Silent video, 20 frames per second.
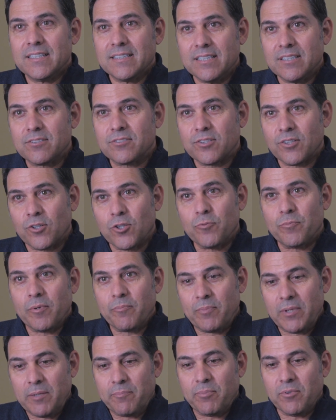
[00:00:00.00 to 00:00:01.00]
This is a group
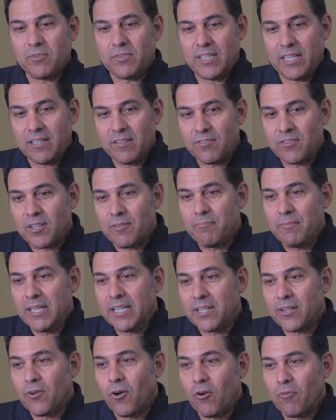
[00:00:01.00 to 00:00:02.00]
of people that is
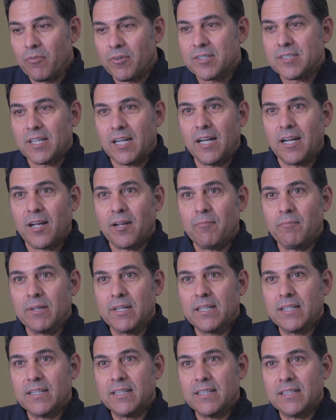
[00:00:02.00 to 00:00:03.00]
committed over time
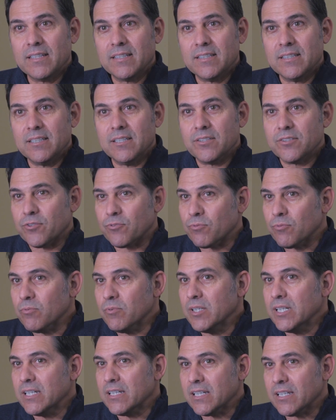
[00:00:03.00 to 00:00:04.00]
to
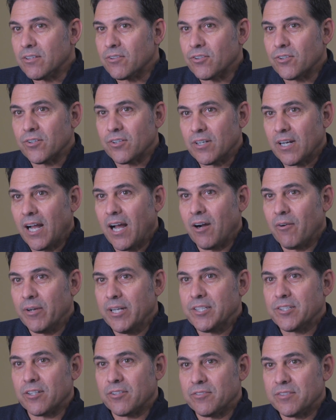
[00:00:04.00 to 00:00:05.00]
really learn how
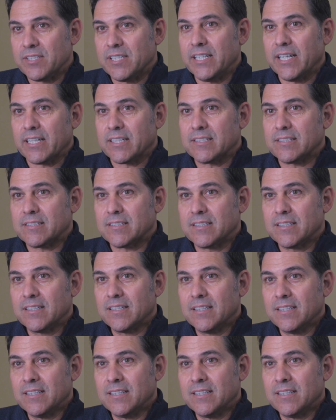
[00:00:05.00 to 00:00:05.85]
each other ticks.